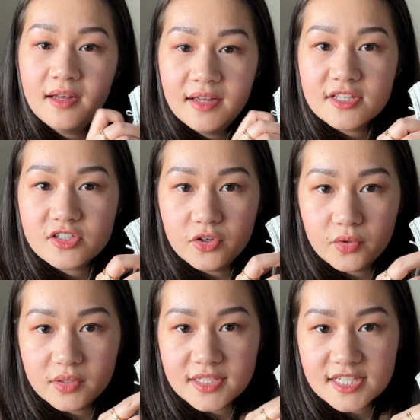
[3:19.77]
So
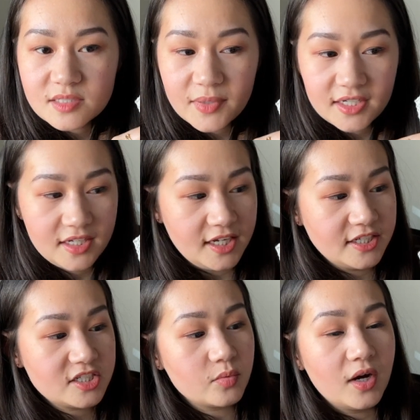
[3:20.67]
this is my gauge
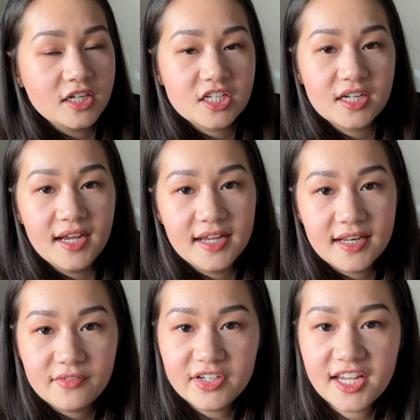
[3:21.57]
swatch, and
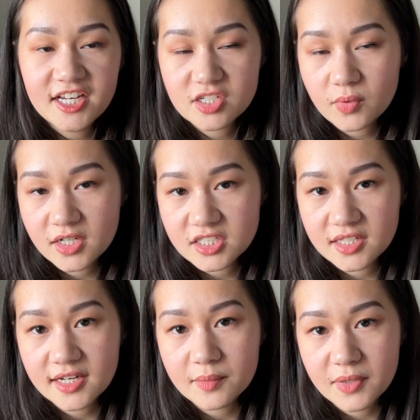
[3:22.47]
every gauge swatch that
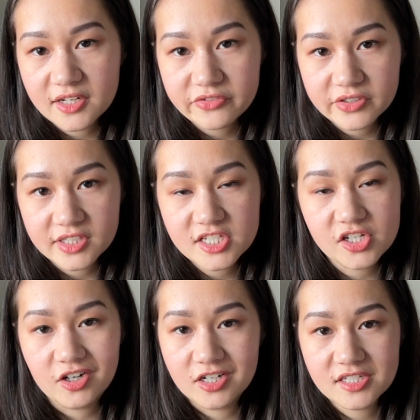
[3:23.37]
I made for these
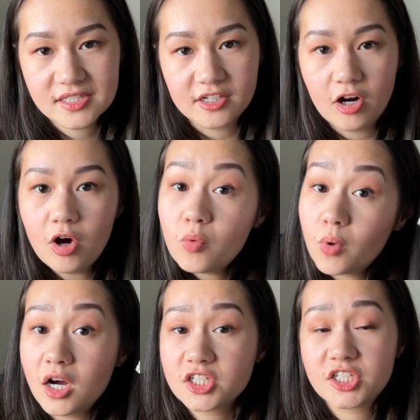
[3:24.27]
yarns, they're all
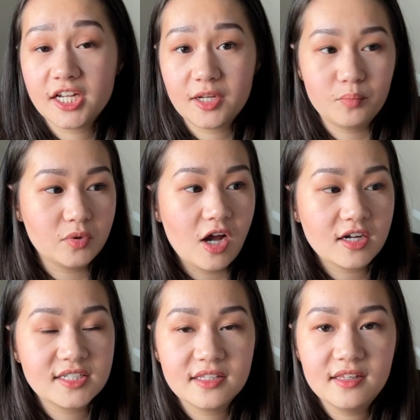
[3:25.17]
washed and blocked.
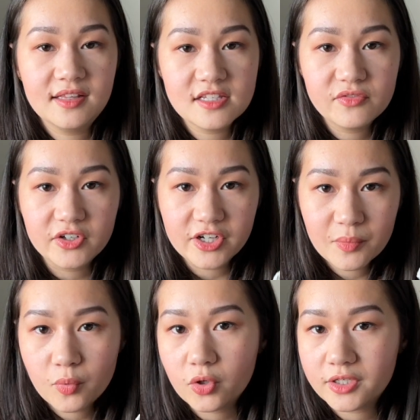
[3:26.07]
I think that's a very
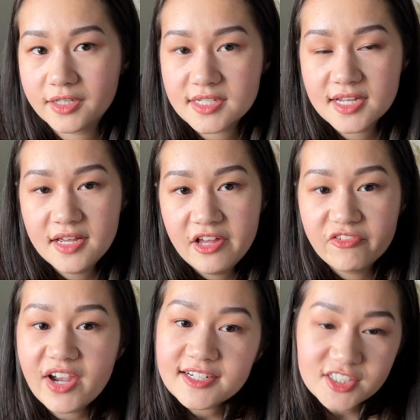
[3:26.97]
important
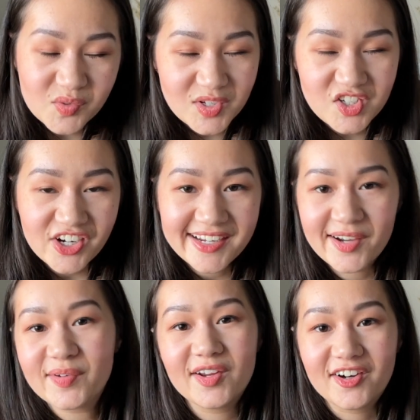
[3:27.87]
factor when trying
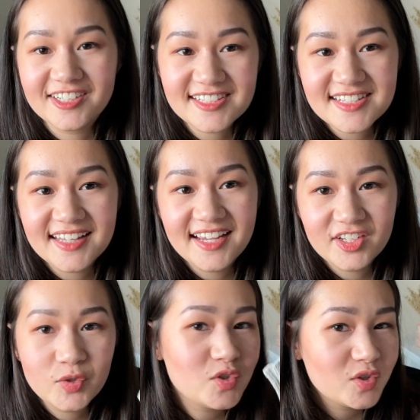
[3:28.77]
out yarns, that
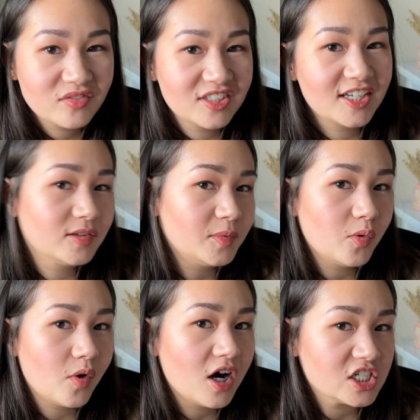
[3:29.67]
you do have to give them a
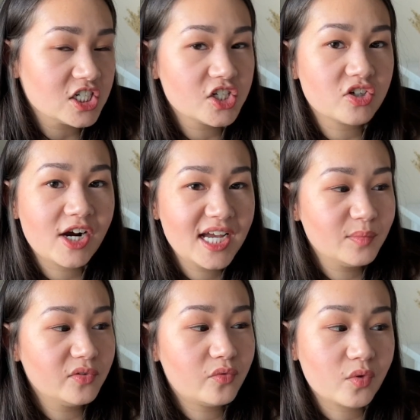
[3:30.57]
wash and dry
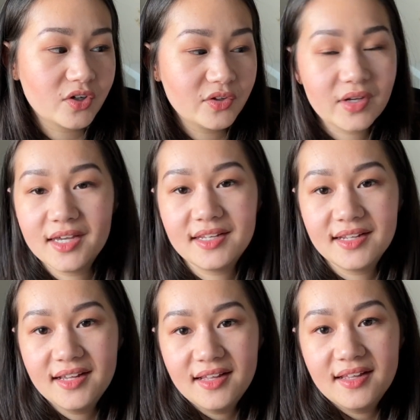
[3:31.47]
before you can
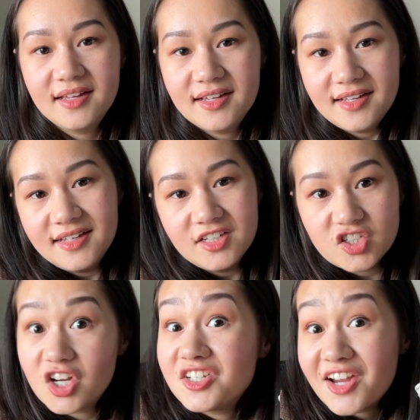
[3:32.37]

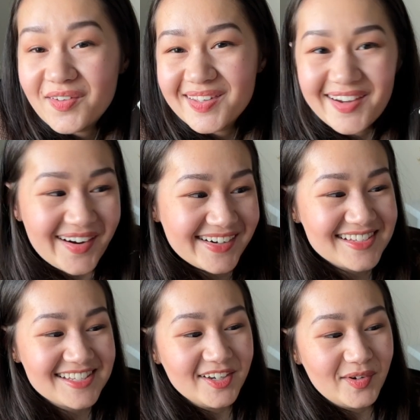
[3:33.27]
judge how they are.
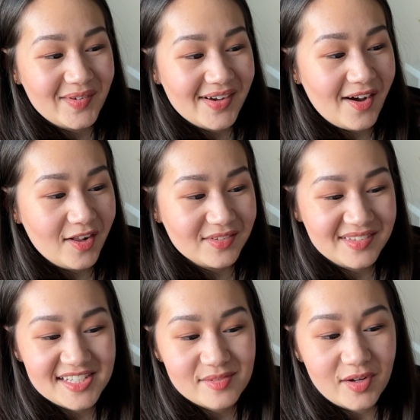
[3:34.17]
So all of
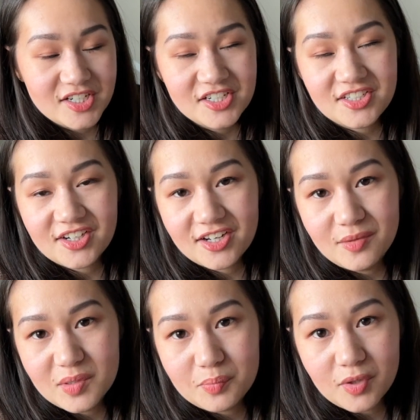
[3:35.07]
these swatches are going to
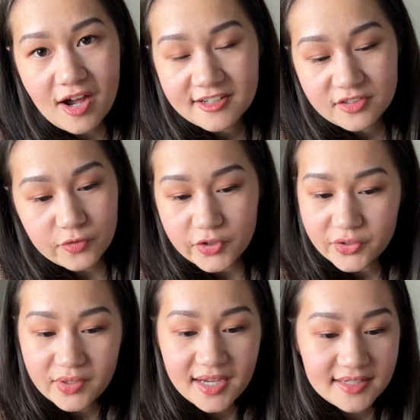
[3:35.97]
be blocked for you
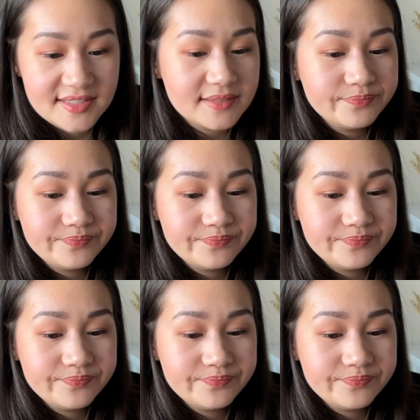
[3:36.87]
guys.